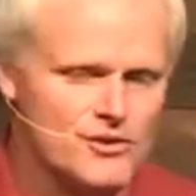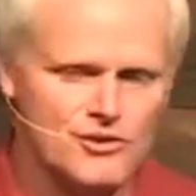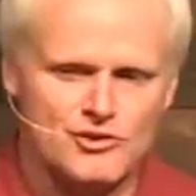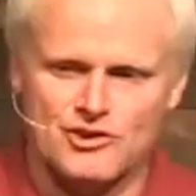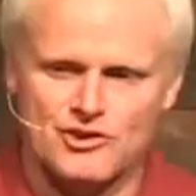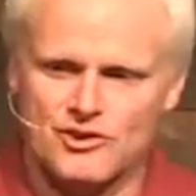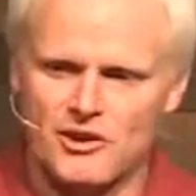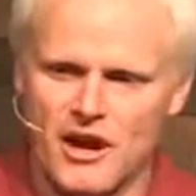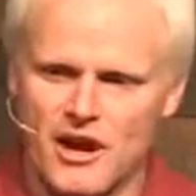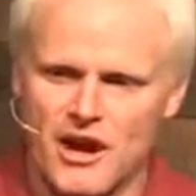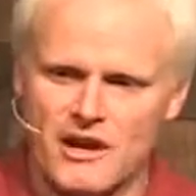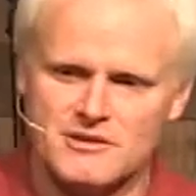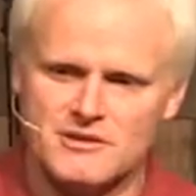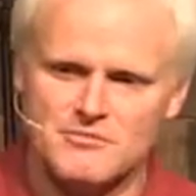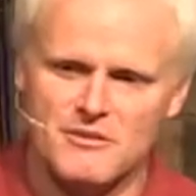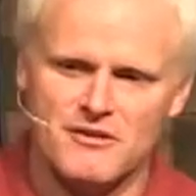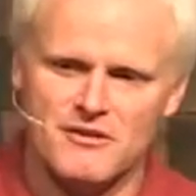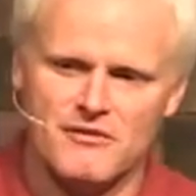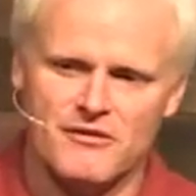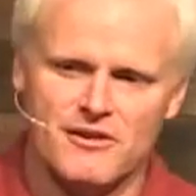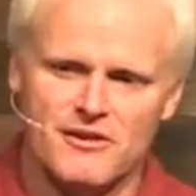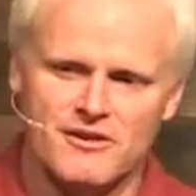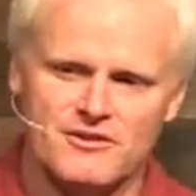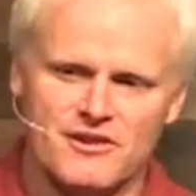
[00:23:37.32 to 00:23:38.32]
You should ask
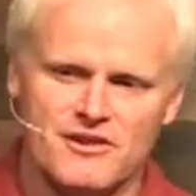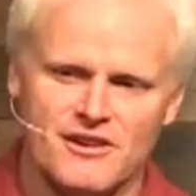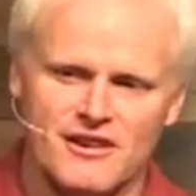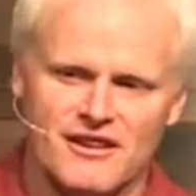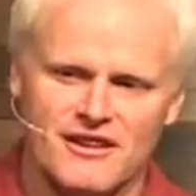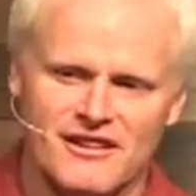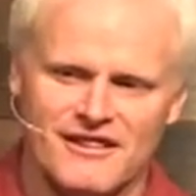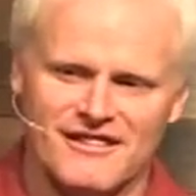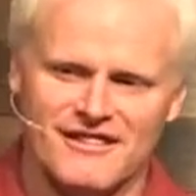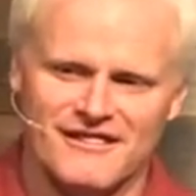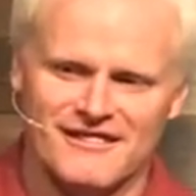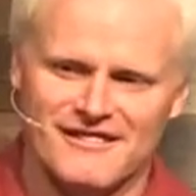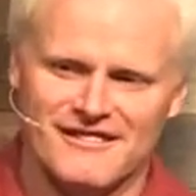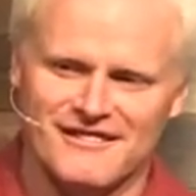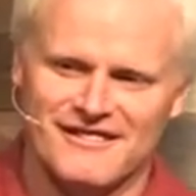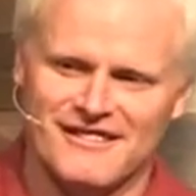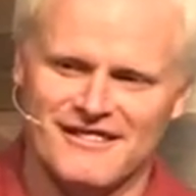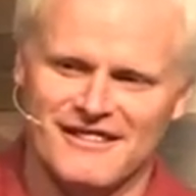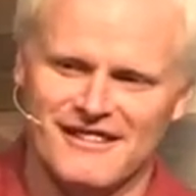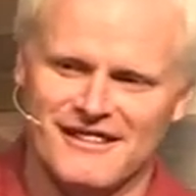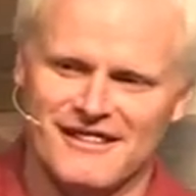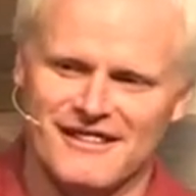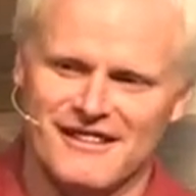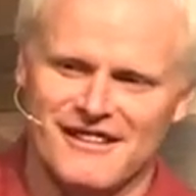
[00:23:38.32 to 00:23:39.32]
me for a drink.
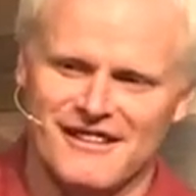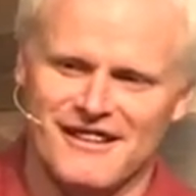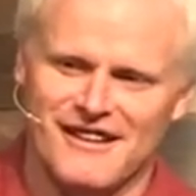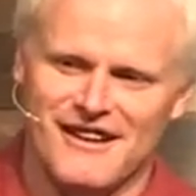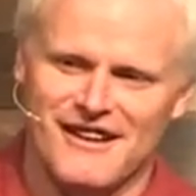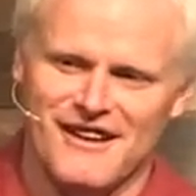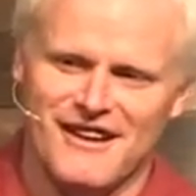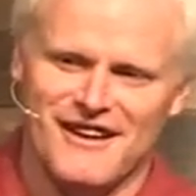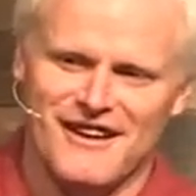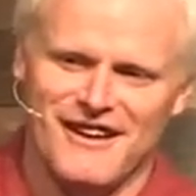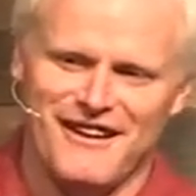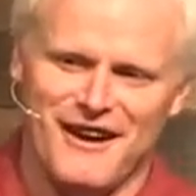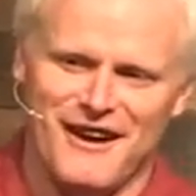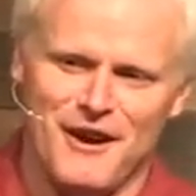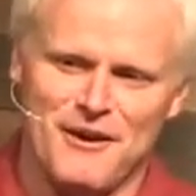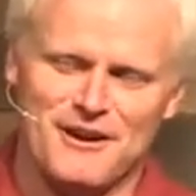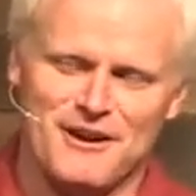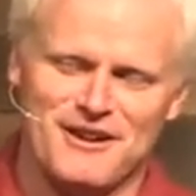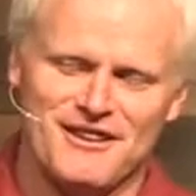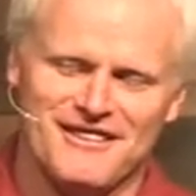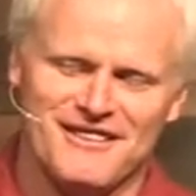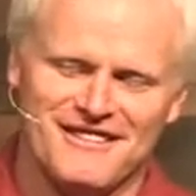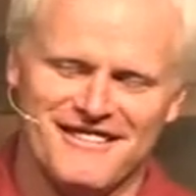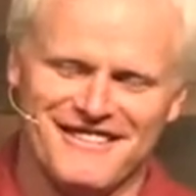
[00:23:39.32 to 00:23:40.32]

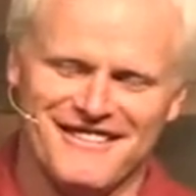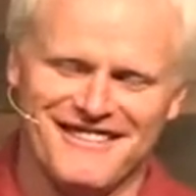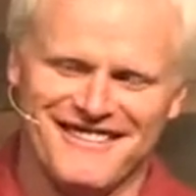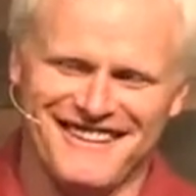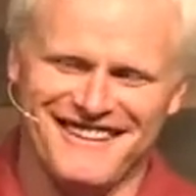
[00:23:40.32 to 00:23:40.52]
I'll give.